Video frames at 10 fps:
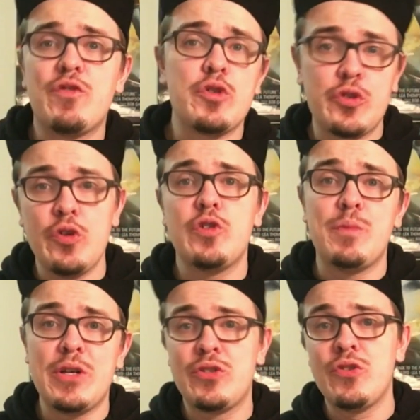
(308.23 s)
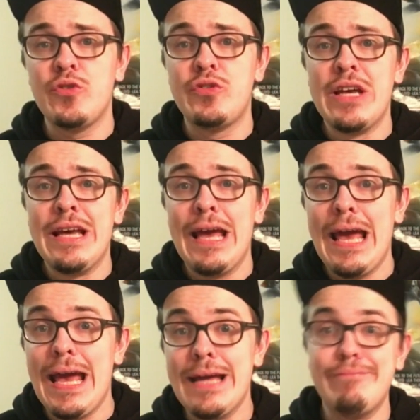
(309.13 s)
first Ghostbusters
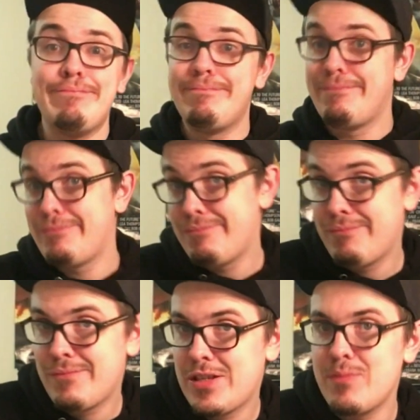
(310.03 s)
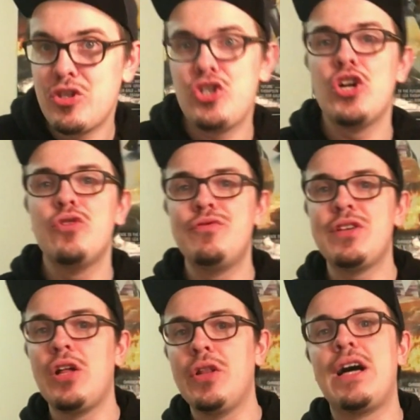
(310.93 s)
and some of the shows
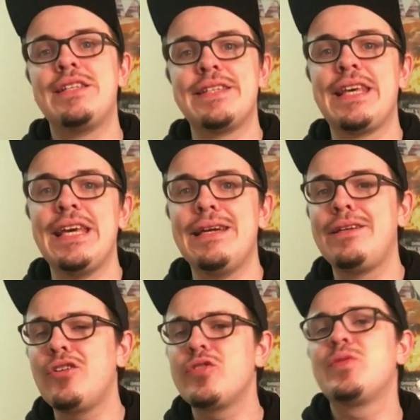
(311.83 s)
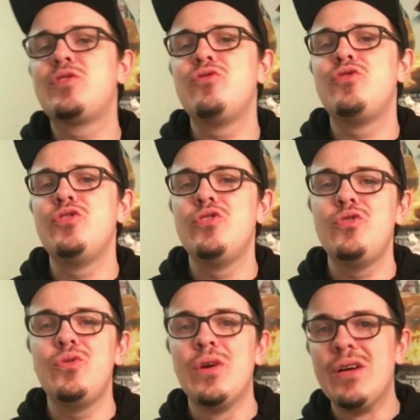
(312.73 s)
a lot as a kid. Ghostbusters
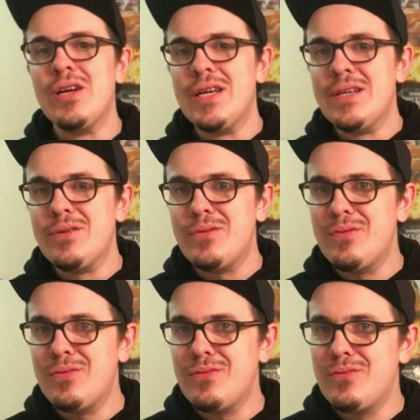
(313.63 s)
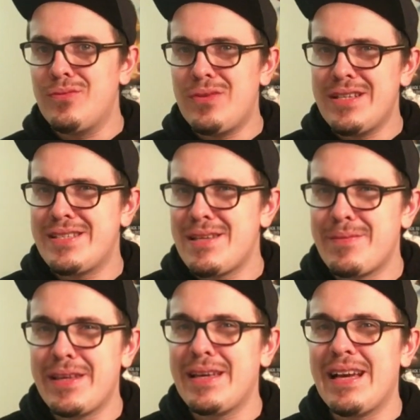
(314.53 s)
2 was
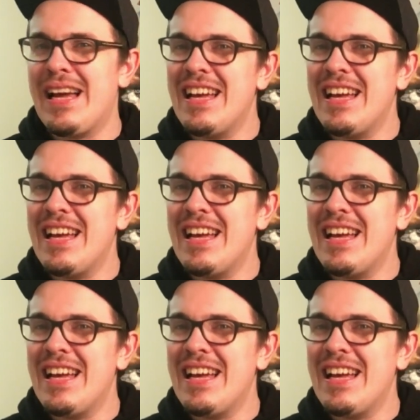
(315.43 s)
something.